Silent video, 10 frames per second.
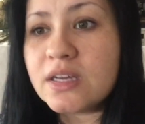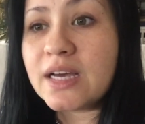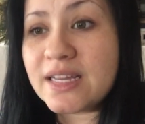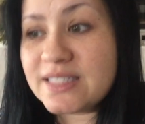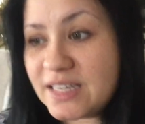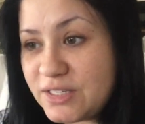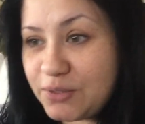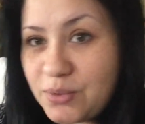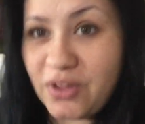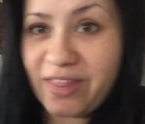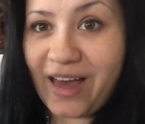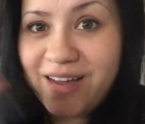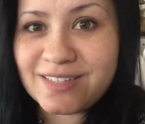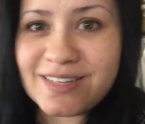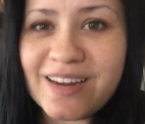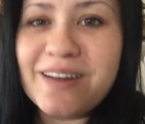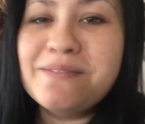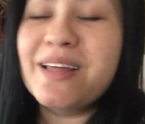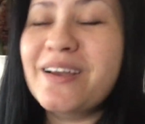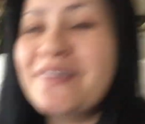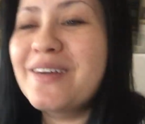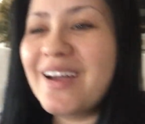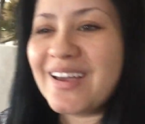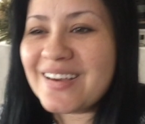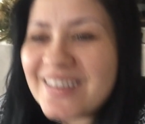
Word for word: Because they do all that. And I'm like, okay.